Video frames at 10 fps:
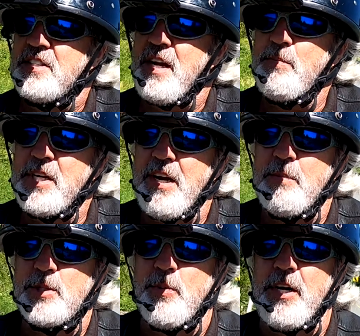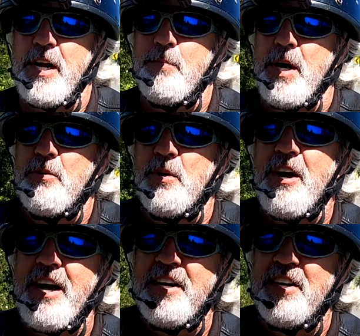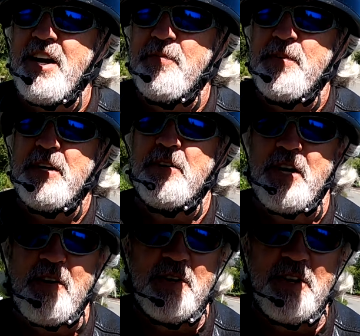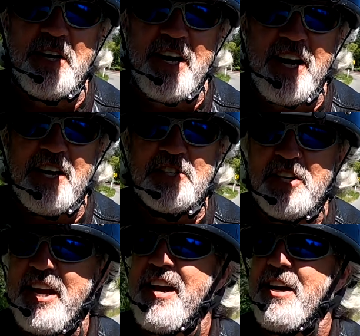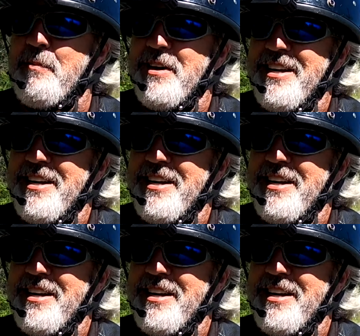sometimes when I'm out riding, I feel younger than I actually am.